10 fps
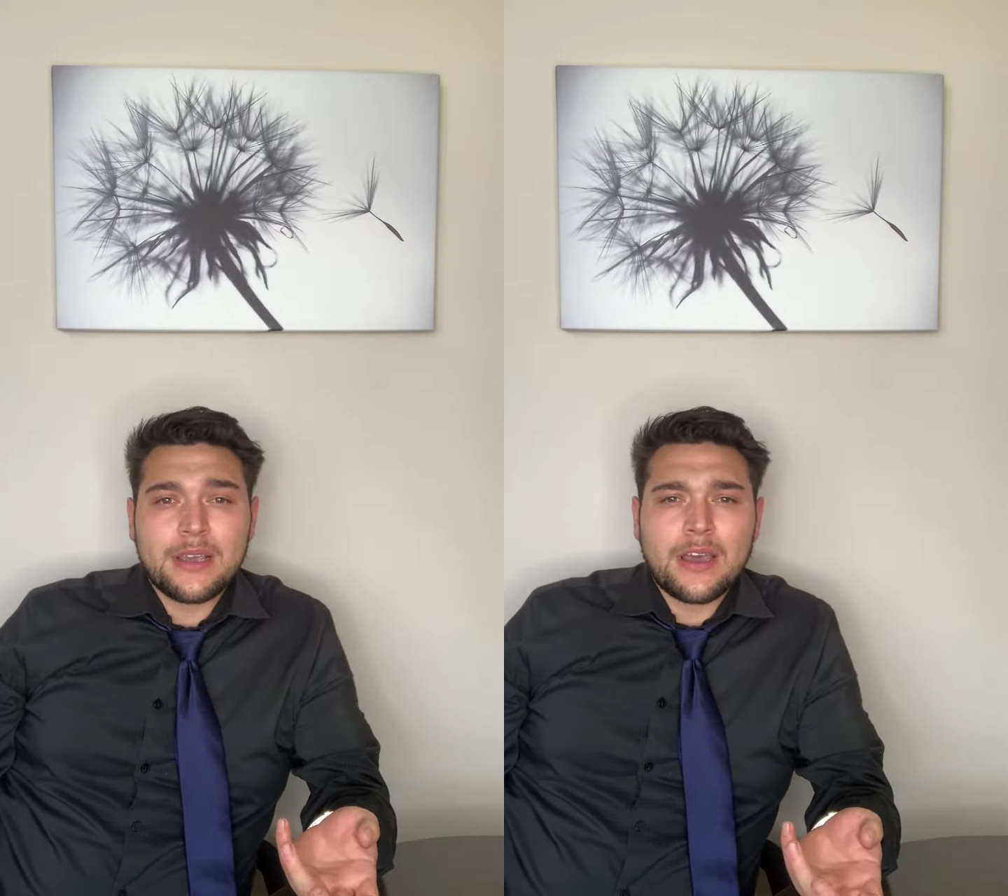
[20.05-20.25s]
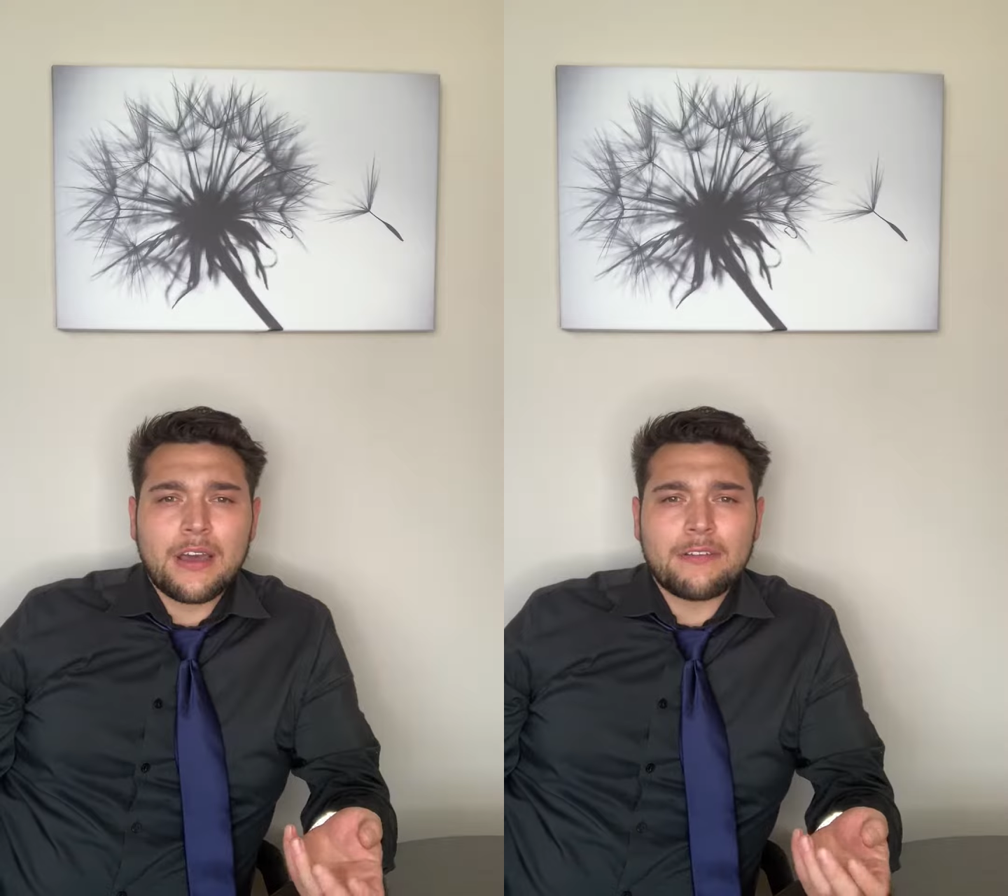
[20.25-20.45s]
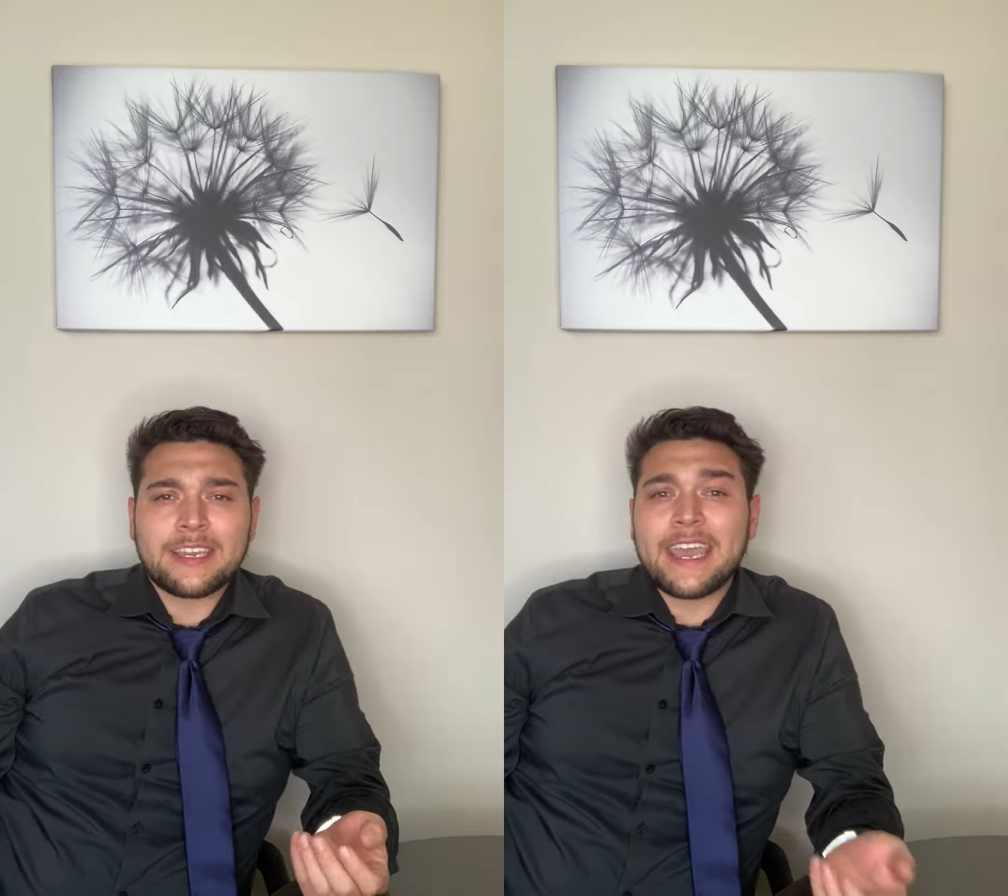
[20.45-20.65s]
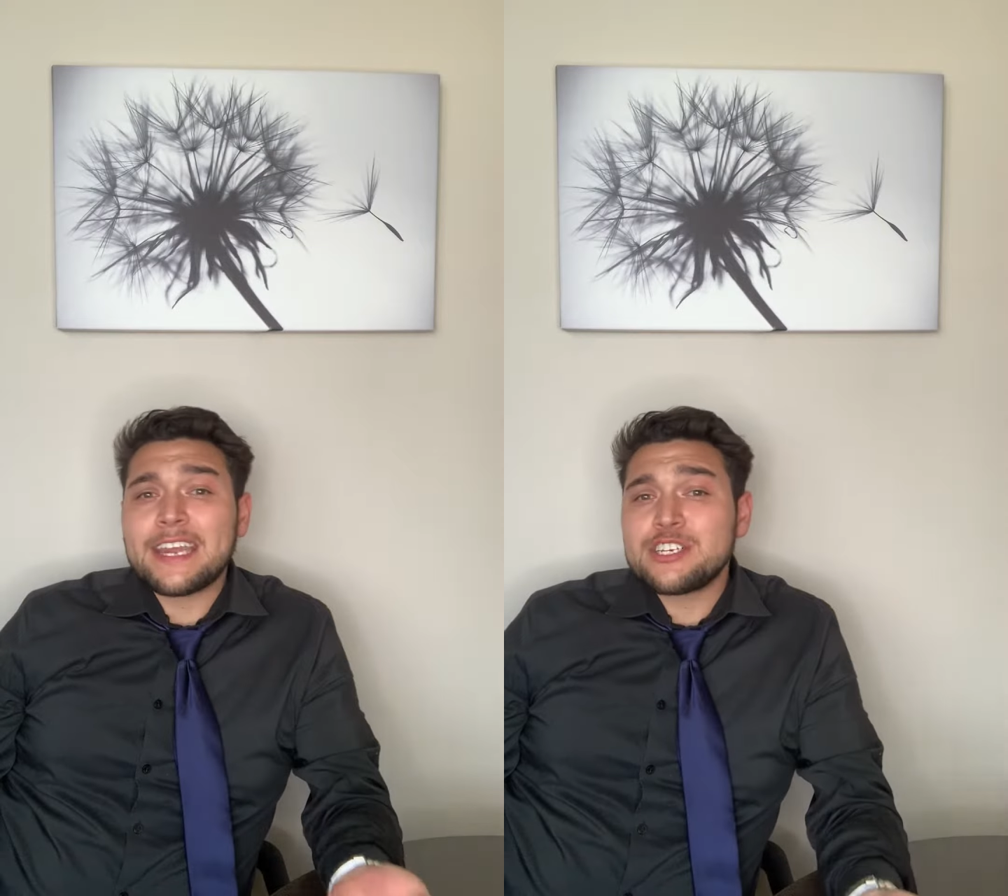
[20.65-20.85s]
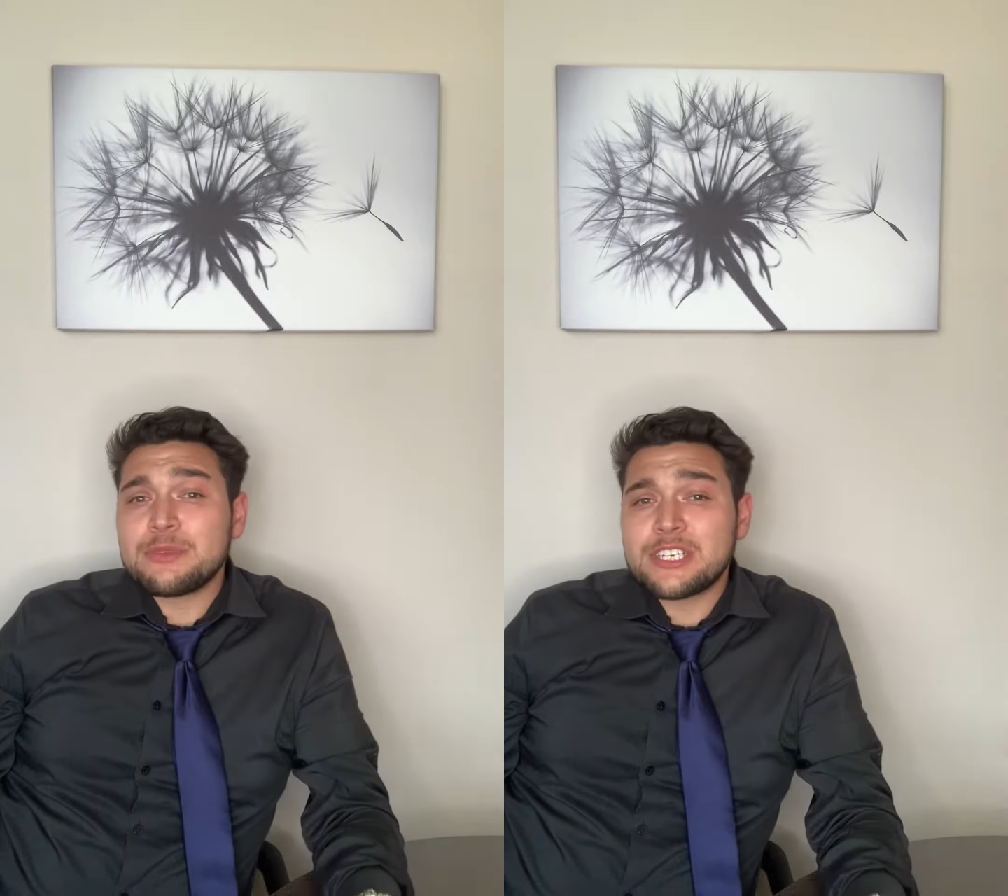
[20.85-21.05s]
of
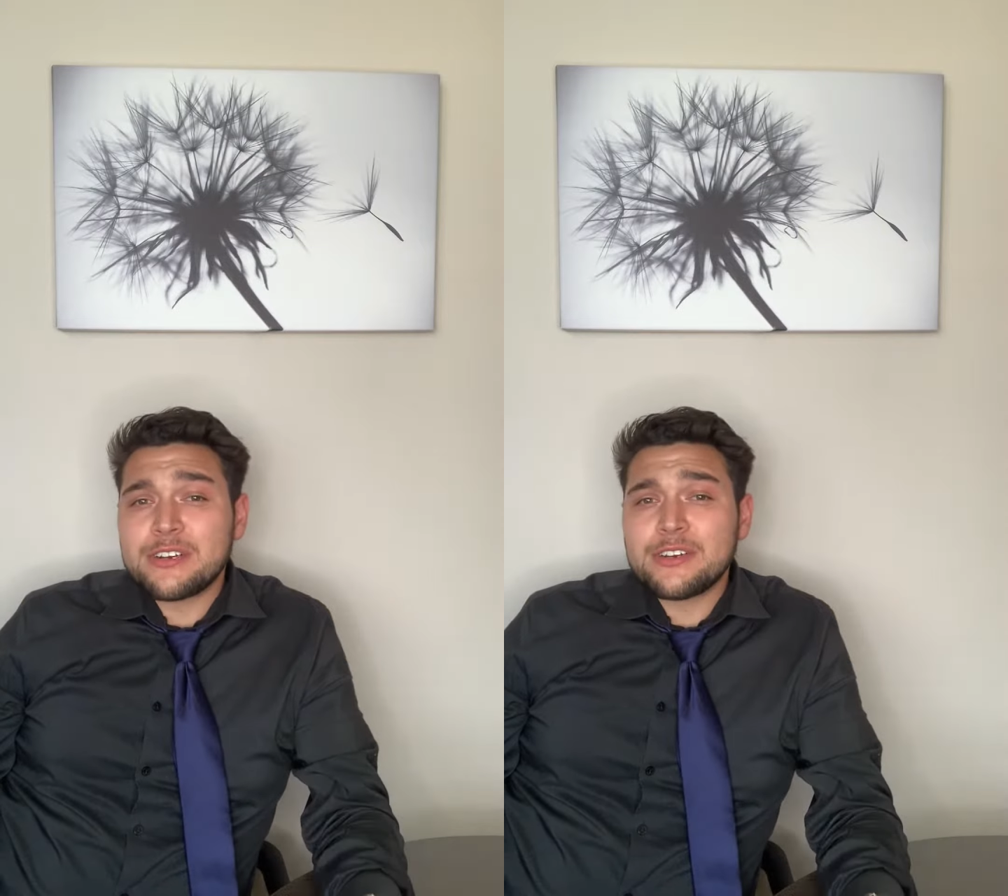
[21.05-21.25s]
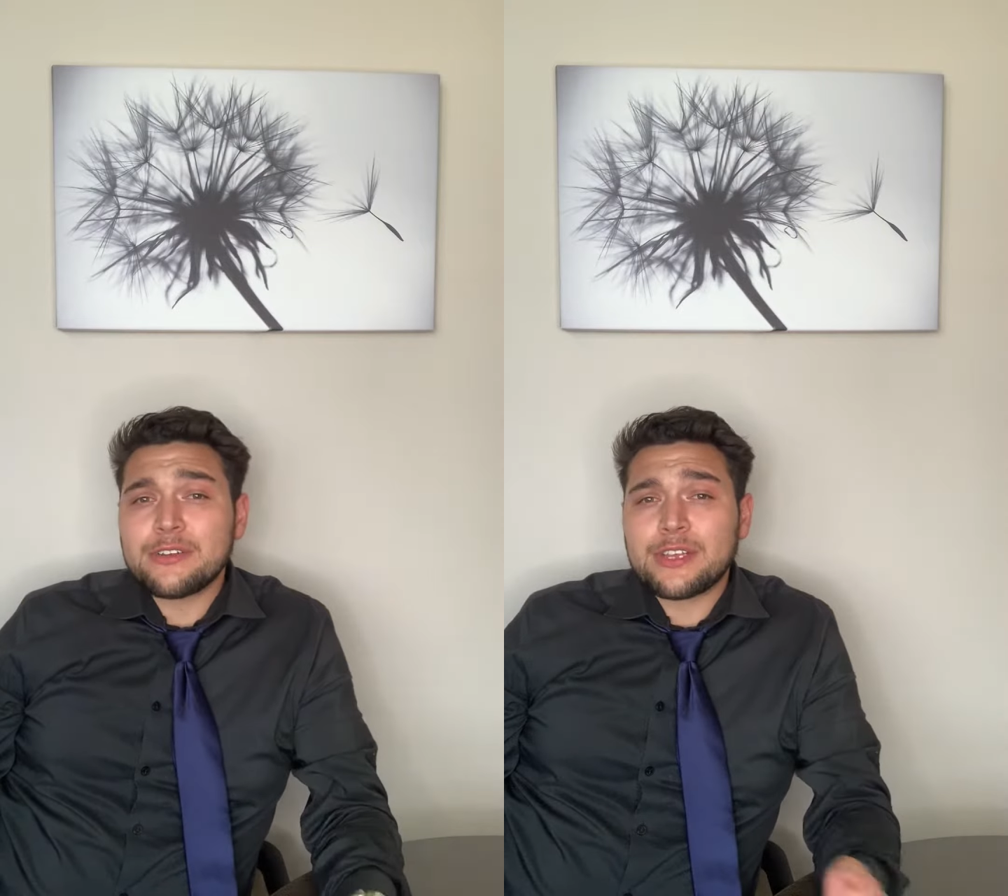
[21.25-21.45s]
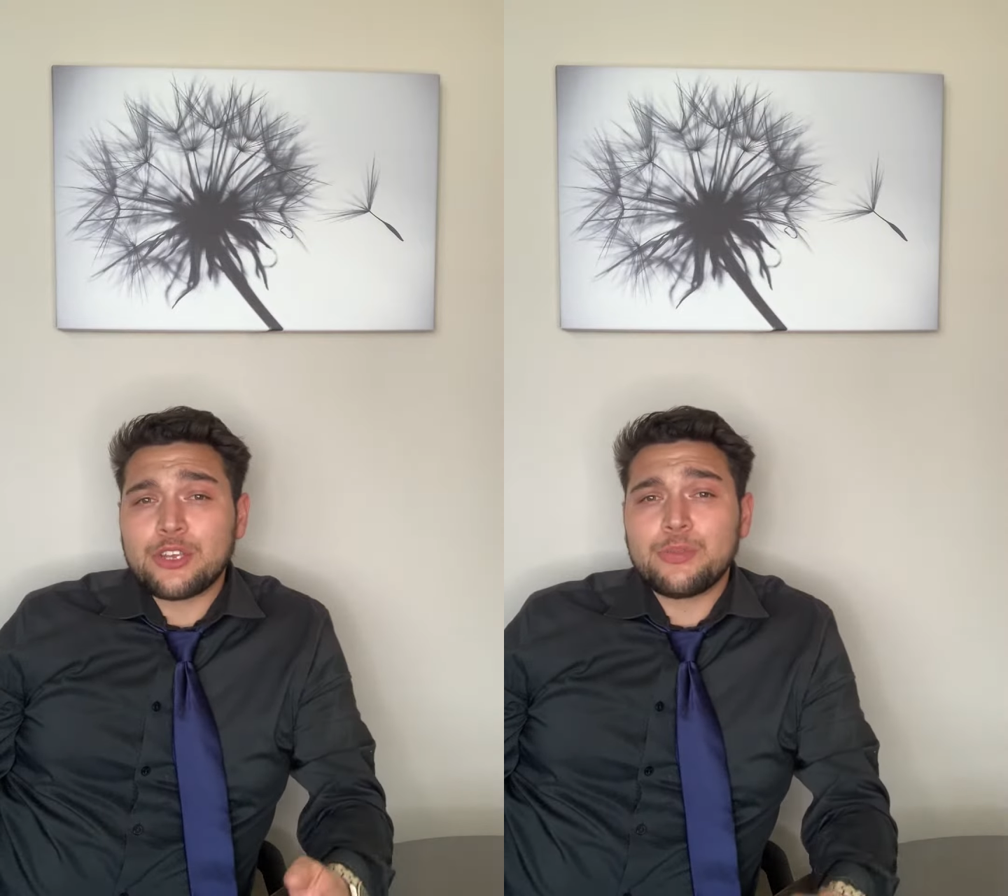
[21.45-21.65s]
engaging material that you